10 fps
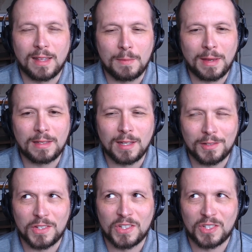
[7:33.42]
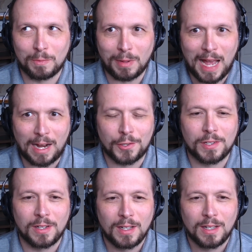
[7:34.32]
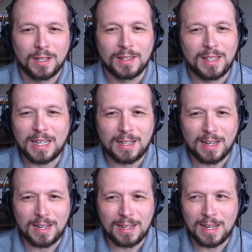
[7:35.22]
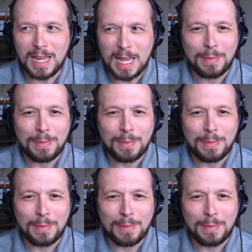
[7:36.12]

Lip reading: that they made such a splash that it